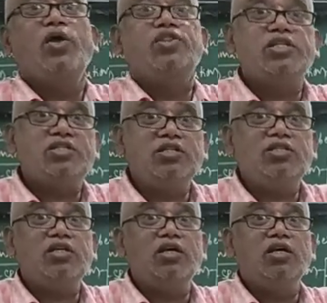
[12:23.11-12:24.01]
This is
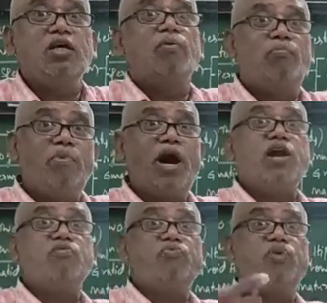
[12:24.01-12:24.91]
the
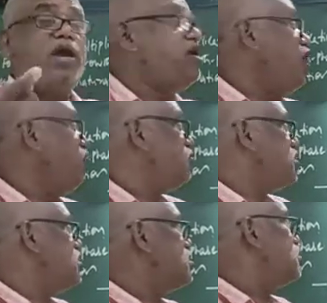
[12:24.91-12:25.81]
modified of
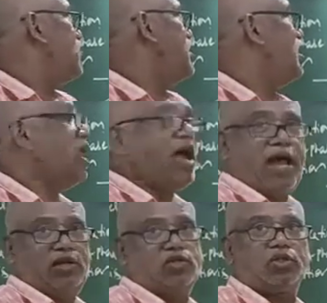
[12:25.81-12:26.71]
sweat
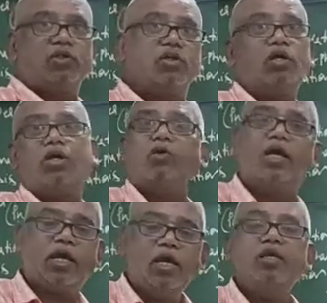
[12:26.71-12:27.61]
glands.
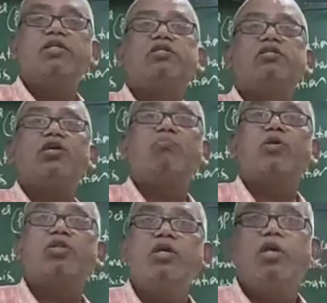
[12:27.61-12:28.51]
Okay, this is about the